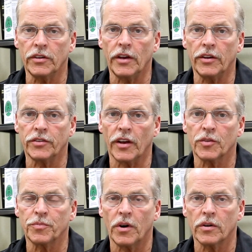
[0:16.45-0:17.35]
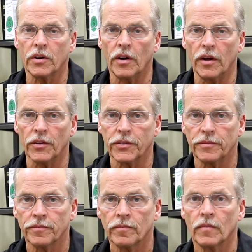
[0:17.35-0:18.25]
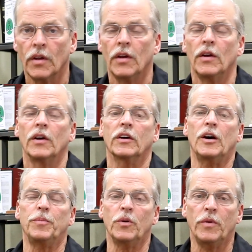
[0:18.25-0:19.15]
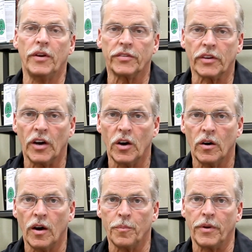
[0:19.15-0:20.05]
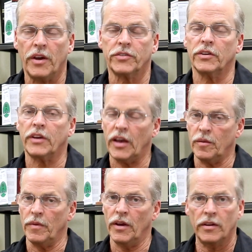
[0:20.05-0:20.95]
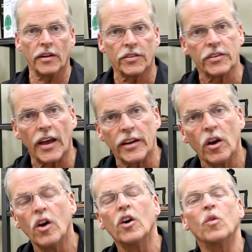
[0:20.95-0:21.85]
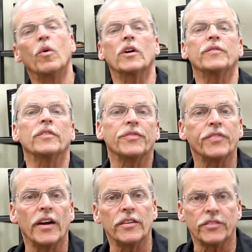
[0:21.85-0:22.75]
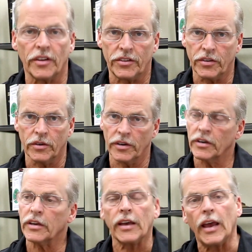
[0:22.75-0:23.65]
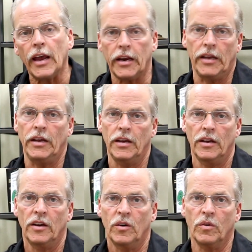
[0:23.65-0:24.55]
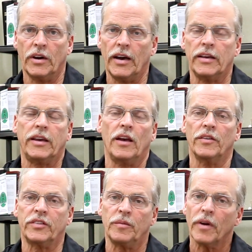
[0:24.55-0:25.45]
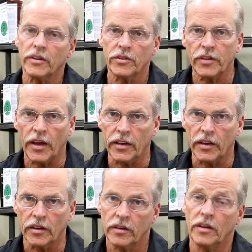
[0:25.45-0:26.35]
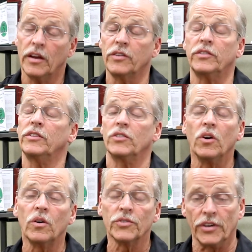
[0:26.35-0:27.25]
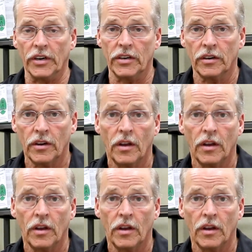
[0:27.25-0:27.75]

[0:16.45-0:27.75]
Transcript: DHS protocols. A couple of weeks ago, a patient came in and said one of her friends said to her, Katie, what kind of calcium are you taking? And she told her,